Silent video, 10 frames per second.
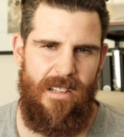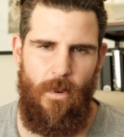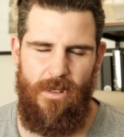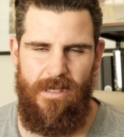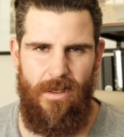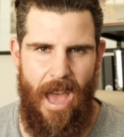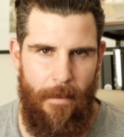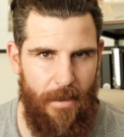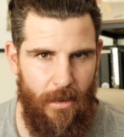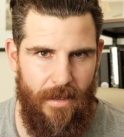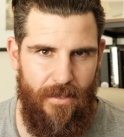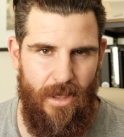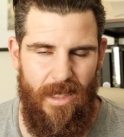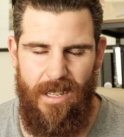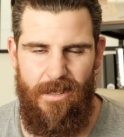and I wasn't too happy with a few
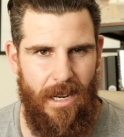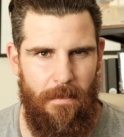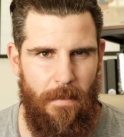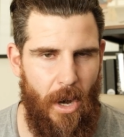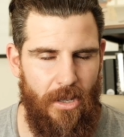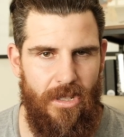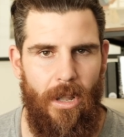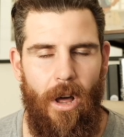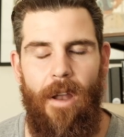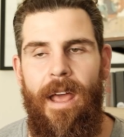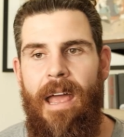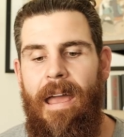things, so I didn't post a lot.